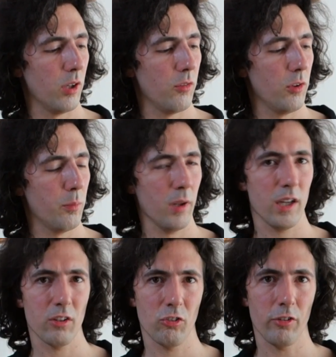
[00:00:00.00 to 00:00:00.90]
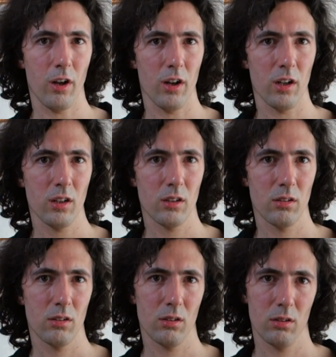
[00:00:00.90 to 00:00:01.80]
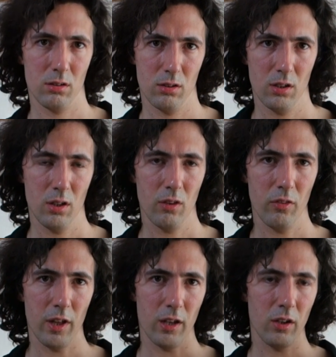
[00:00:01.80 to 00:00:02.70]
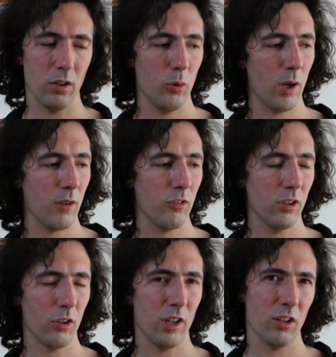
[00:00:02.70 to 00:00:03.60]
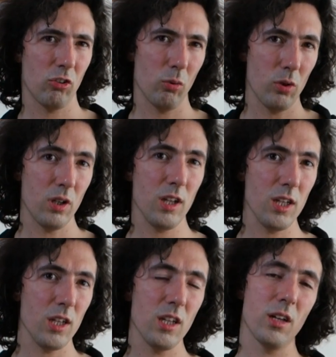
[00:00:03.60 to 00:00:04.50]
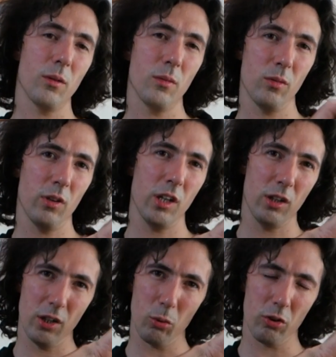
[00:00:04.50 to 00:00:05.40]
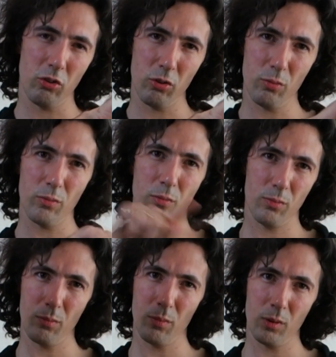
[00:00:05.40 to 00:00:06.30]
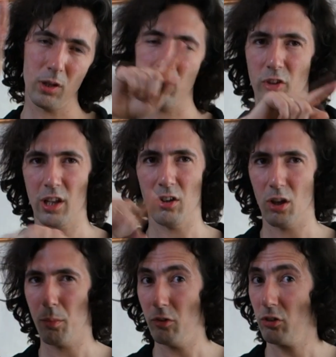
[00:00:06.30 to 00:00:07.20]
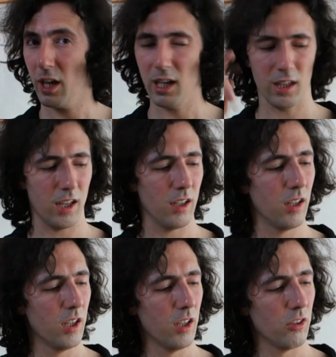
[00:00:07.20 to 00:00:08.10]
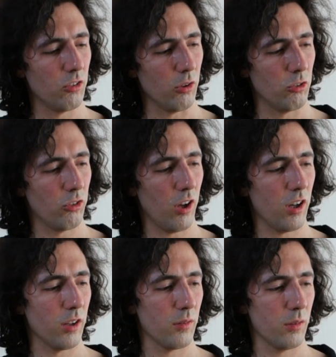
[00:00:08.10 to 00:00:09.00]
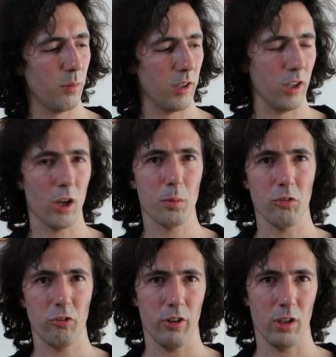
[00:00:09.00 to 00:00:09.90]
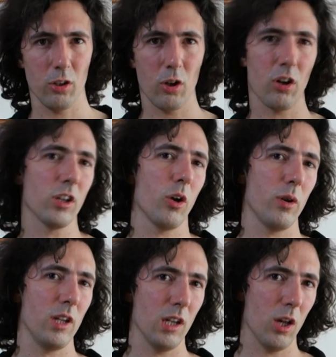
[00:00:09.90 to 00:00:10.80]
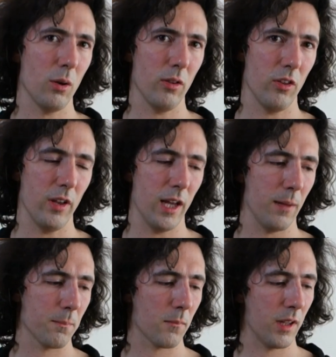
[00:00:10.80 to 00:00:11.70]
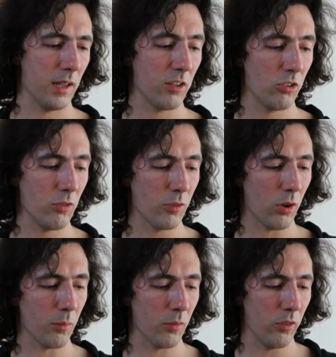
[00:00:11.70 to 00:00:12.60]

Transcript: if you play a sa, then you have to go down to a ni in order to ascend up the scale again. So sa being the open string, you can't go any lower than that unless you've got